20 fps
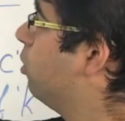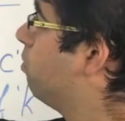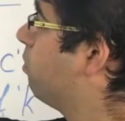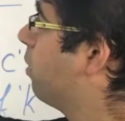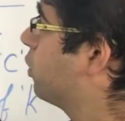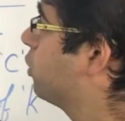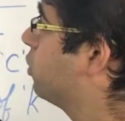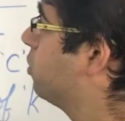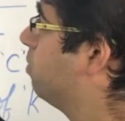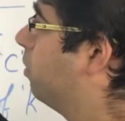
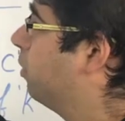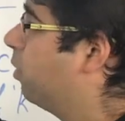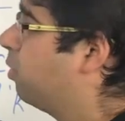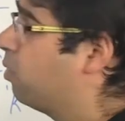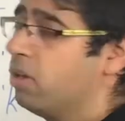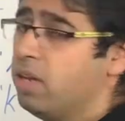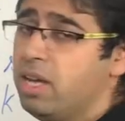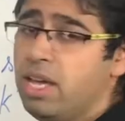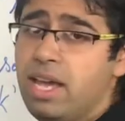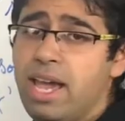
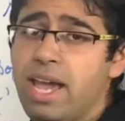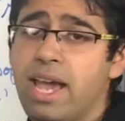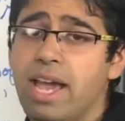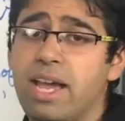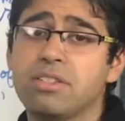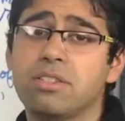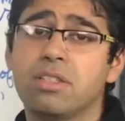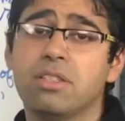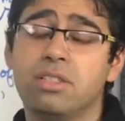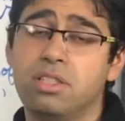passeport
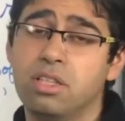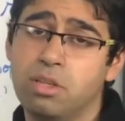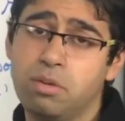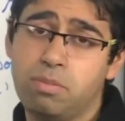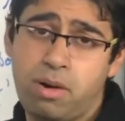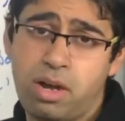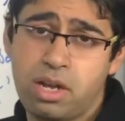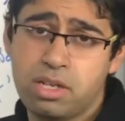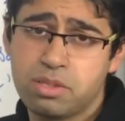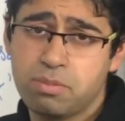as the
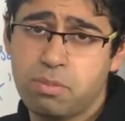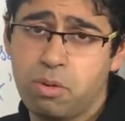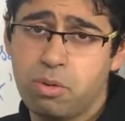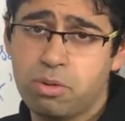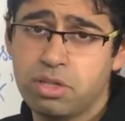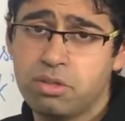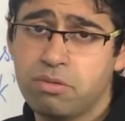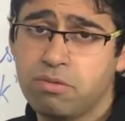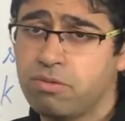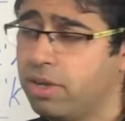
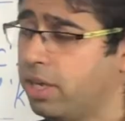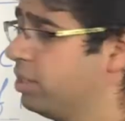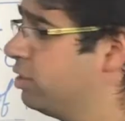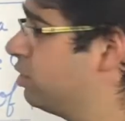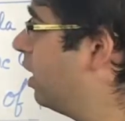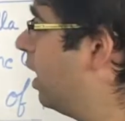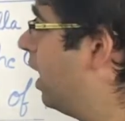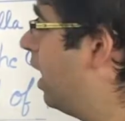passport in French,